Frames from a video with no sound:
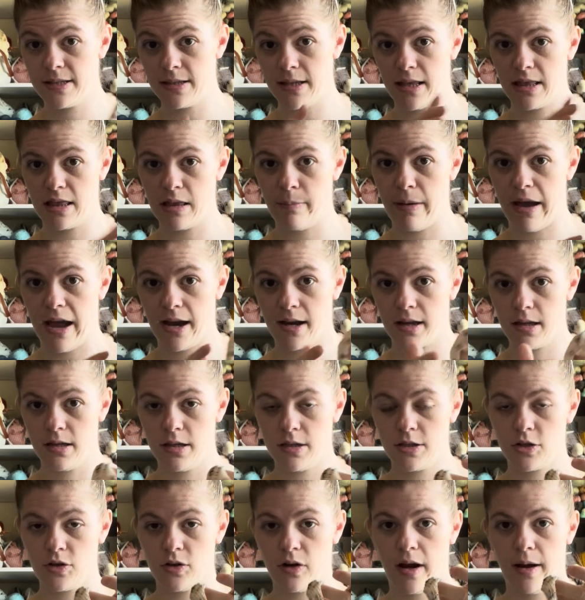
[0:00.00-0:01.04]
like the back and the
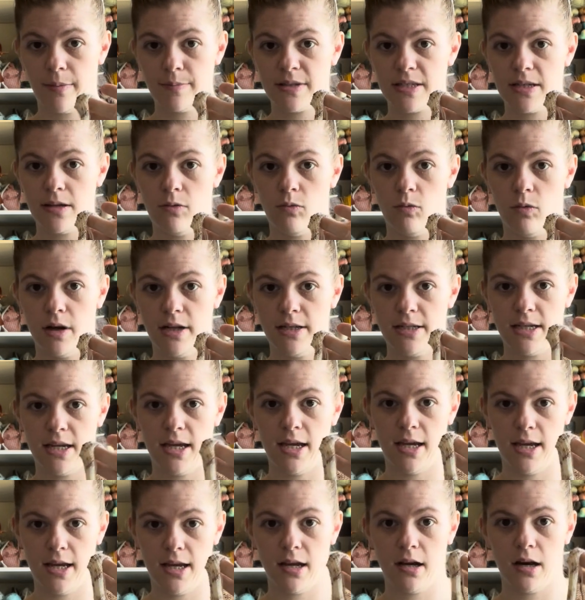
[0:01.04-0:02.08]
straps, in one
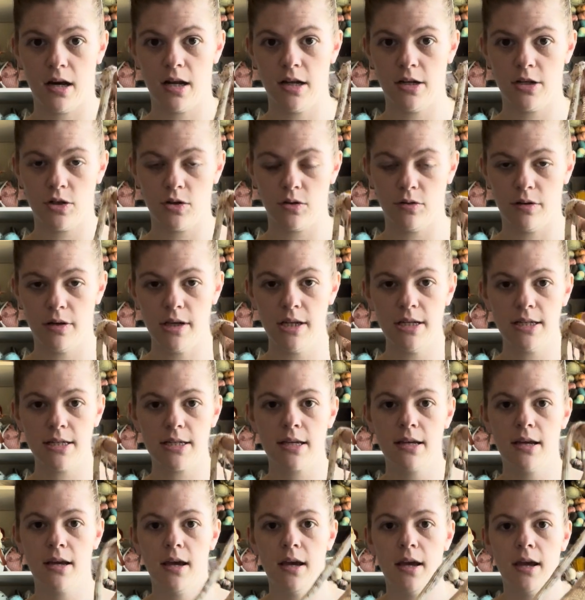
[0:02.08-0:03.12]
day and got it joined,
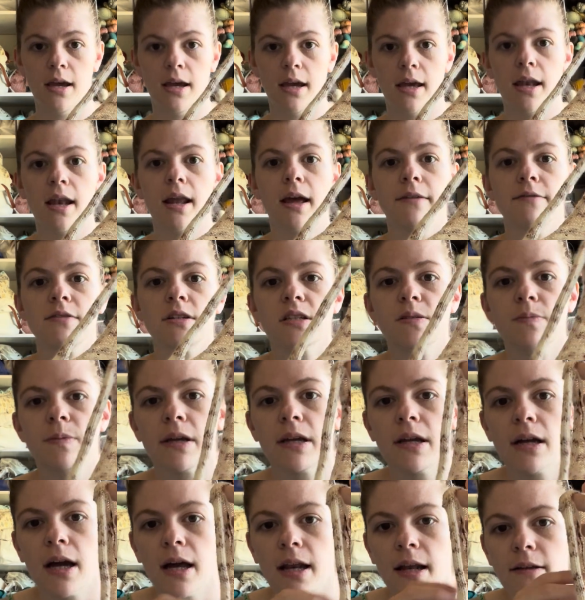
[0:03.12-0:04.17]
and I've just been
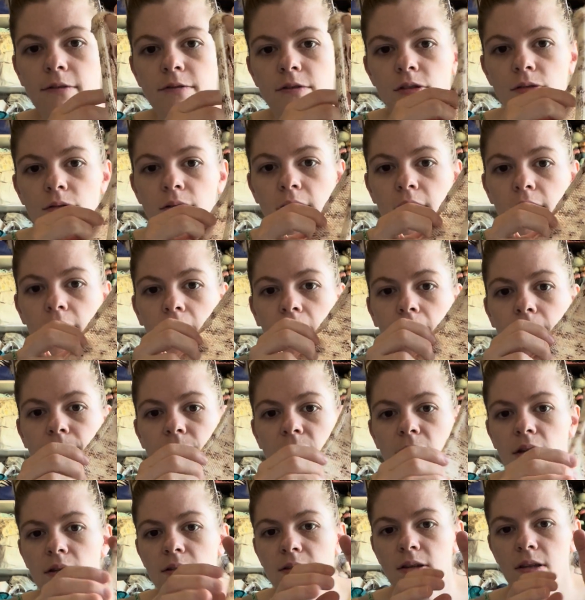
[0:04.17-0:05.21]
kind of doing that.
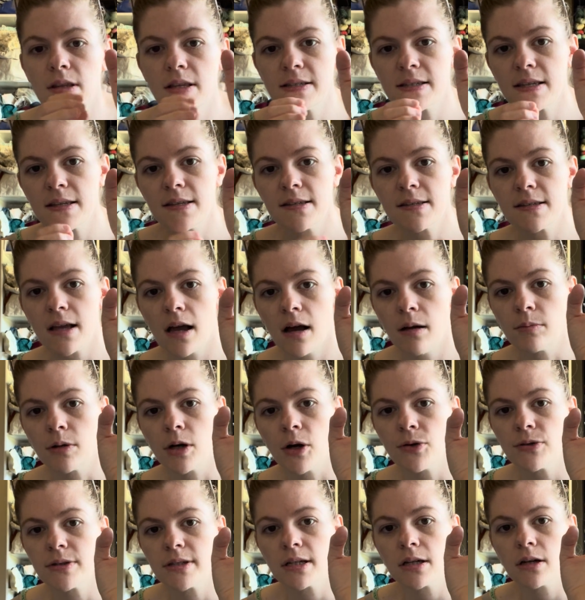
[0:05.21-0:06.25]
So this is
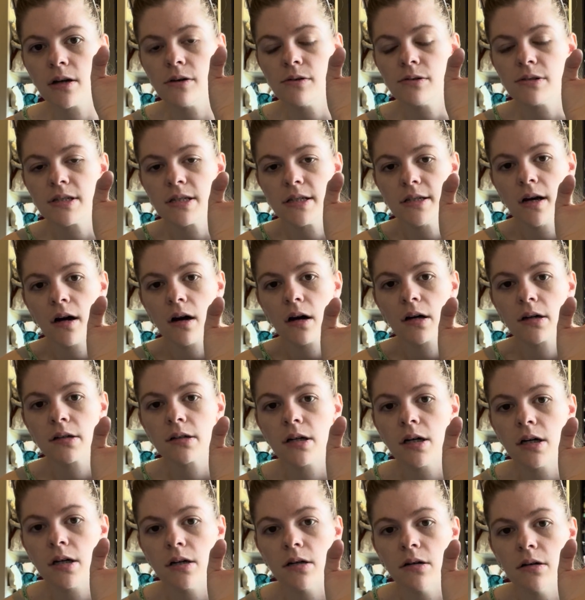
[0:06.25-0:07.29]
Coast to Coast Yarn
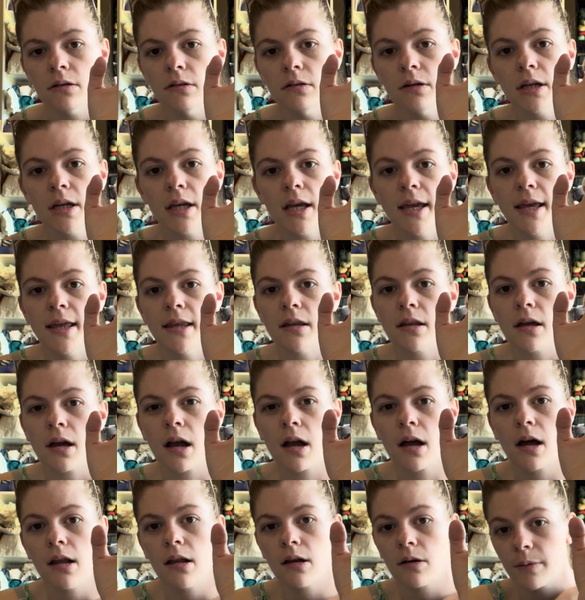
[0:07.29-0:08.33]
Co. in the
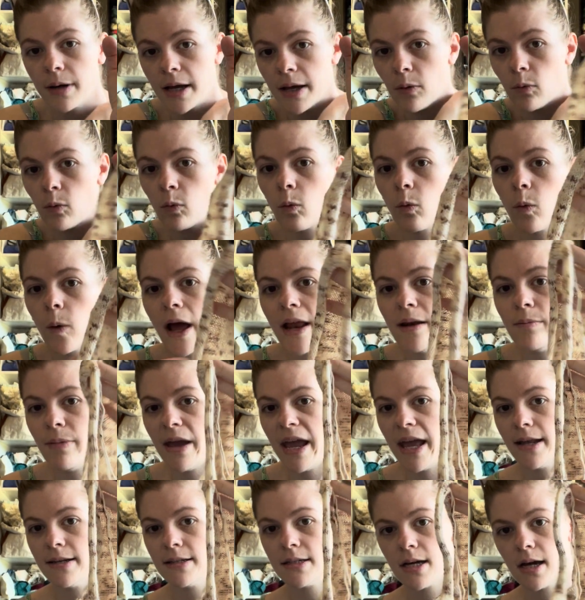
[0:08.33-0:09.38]
colorway Red
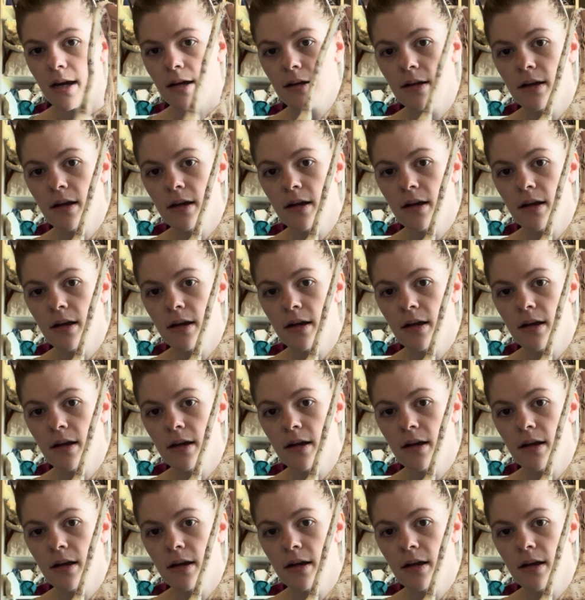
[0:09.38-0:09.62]
Panda.